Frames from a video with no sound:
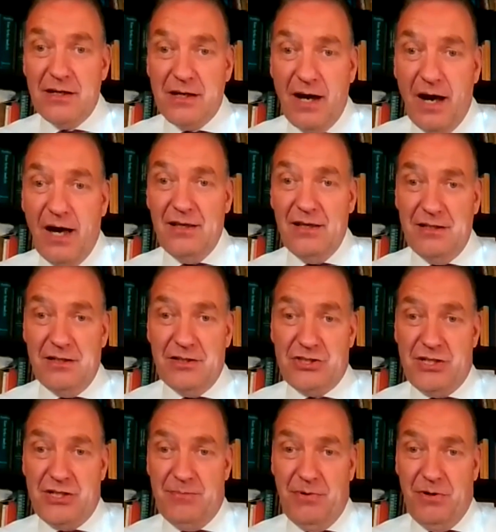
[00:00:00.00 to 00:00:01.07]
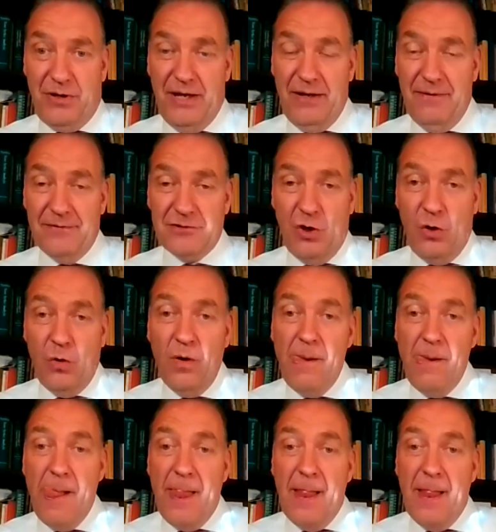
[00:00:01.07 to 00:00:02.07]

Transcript: a car dealership, okay? So,